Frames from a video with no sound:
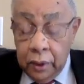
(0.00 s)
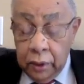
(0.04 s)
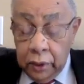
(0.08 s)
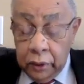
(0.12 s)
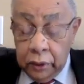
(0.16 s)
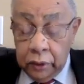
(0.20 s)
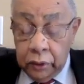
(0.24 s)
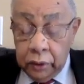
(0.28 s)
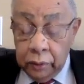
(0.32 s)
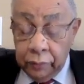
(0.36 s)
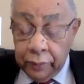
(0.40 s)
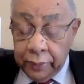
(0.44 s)

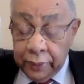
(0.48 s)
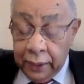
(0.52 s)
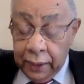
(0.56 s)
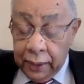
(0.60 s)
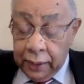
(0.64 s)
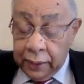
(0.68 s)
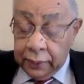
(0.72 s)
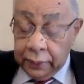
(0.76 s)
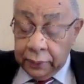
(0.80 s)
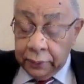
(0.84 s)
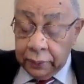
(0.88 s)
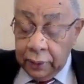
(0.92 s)
Newman
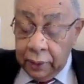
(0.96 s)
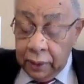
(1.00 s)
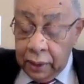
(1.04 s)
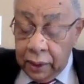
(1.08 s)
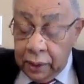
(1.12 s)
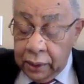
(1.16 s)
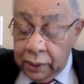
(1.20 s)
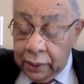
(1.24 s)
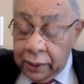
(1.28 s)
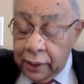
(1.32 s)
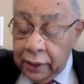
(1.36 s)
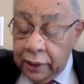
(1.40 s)
held
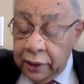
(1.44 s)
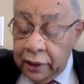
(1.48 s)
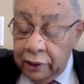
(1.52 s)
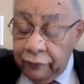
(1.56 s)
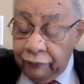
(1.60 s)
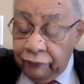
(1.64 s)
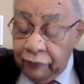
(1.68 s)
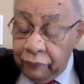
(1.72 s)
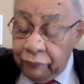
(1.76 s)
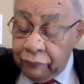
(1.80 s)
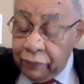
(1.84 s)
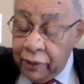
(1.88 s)
that the
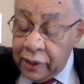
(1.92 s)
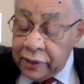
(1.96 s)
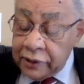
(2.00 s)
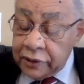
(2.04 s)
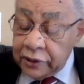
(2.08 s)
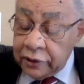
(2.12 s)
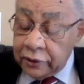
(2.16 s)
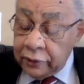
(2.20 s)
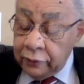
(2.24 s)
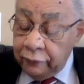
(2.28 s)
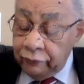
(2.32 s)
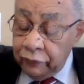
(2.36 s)
different
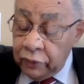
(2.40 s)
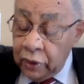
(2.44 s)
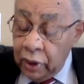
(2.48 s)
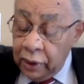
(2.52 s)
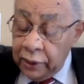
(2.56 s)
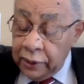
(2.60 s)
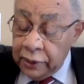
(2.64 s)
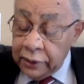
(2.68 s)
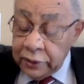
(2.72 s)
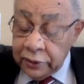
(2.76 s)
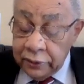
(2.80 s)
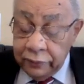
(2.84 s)
branches of
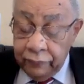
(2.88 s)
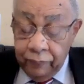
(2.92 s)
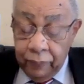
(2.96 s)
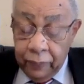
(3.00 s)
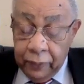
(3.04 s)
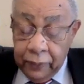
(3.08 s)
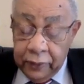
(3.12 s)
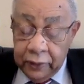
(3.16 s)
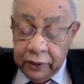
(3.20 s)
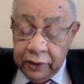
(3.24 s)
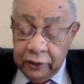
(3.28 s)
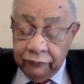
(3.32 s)
knowledge
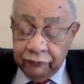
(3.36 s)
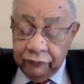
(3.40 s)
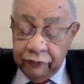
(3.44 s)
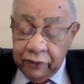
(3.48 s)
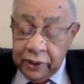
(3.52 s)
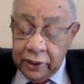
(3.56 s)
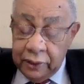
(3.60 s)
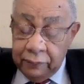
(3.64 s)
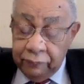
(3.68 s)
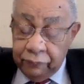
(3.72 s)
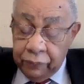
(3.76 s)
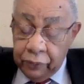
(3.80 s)
differ
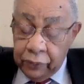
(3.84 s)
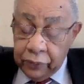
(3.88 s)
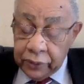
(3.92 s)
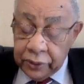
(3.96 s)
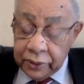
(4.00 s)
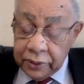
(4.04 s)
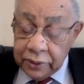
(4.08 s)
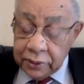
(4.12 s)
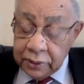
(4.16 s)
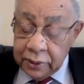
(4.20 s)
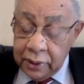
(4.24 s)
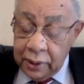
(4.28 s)
in
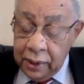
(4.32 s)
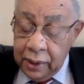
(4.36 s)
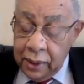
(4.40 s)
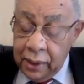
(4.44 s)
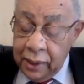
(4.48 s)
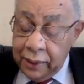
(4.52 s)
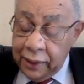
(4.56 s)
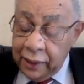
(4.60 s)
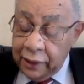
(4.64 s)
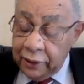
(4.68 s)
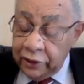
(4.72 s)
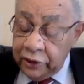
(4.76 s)
importance,
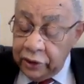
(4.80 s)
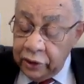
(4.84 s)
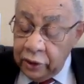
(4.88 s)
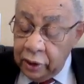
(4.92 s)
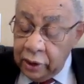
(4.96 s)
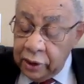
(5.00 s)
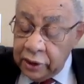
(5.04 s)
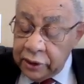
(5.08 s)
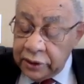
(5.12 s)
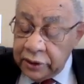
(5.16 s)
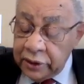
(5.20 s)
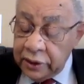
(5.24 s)
that
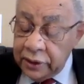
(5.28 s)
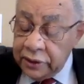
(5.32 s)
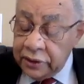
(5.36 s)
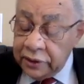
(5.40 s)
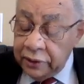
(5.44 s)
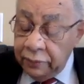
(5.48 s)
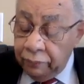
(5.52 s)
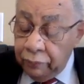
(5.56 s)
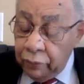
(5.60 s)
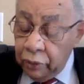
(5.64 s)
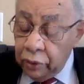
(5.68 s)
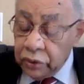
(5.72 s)
theology is the
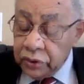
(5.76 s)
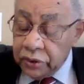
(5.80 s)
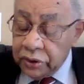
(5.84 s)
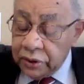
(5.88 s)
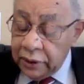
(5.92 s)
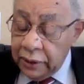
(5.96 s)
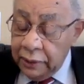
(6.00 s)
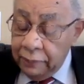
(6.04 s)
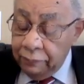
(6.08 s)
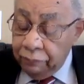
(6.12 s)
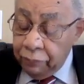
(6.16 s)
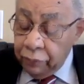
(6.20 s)
most
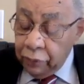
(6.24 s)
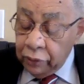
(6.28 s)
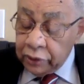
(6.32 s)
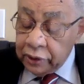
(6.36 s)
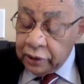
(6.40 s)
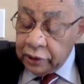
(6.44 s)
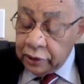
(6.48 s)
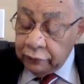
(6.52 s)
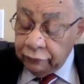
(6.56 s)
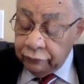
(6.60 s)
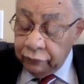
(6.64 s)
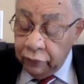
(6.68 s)

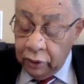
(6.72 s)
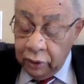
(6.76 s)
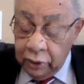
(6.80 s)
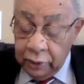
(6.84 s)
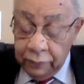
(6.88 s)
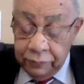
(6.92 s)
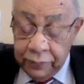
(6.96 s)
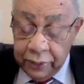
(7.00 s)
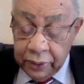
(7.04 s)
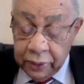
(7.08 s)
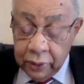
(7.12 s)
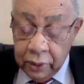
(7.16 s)
important of all
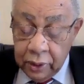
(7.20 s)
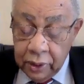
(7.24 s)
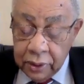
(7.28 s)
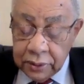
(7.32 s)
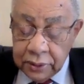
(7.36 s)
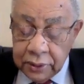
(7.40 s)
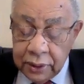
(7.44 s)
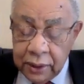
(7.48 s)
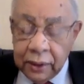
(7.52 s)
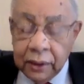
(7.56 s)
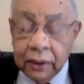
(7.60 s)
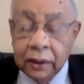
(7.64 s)
because
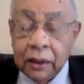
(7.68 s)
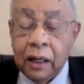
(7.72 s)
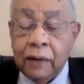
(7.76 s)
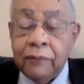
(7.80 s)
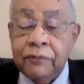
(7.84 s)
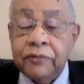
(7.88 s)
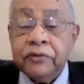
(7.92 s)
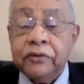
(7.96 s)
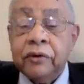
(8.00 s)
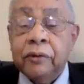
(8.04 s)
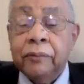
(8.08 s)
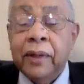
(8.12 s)
it
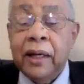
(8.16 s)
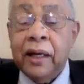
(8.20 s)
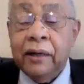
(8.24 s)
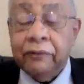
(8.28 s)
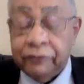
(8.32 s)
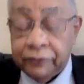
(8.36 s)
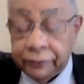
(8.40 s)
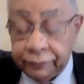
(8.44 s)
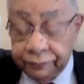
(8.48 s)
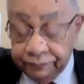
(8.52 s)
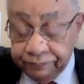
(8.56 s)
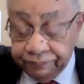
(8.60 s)
comes from
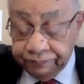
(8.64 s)
heaven.